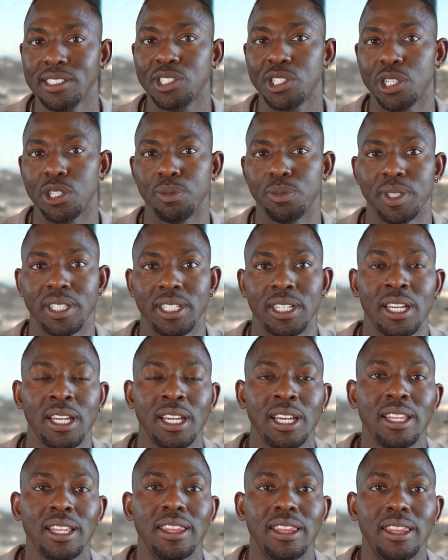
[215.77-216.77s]
and gentlemen,
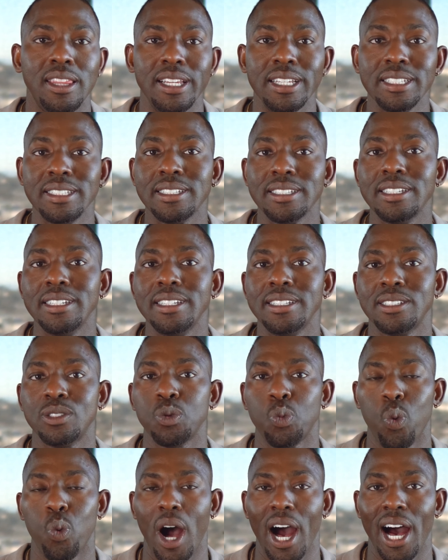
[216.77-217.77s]
this is
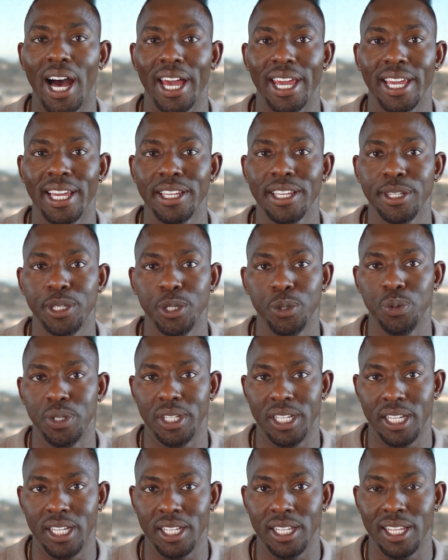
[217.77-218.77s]
why you
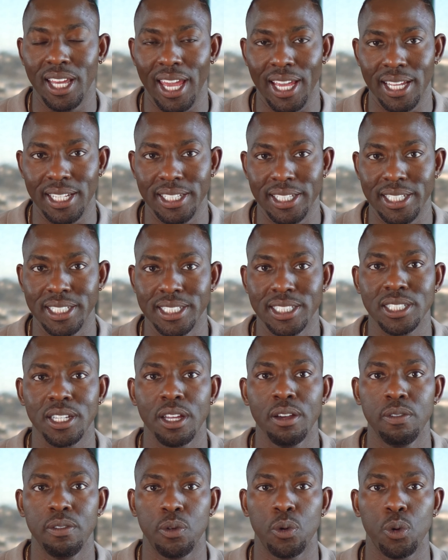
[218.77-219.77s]
need a niche
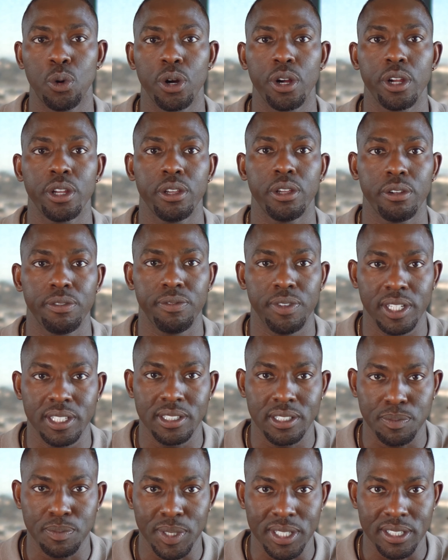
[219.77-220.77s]
for your
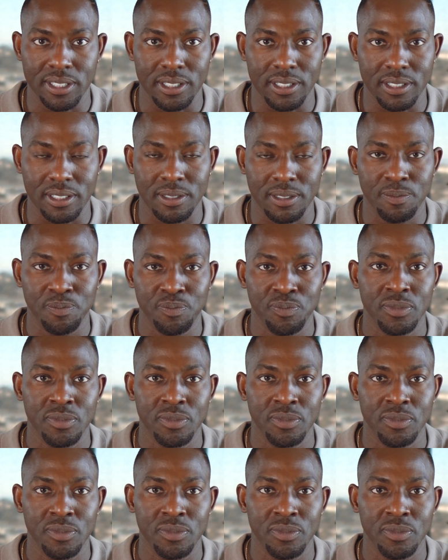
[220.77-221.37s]
fitness business.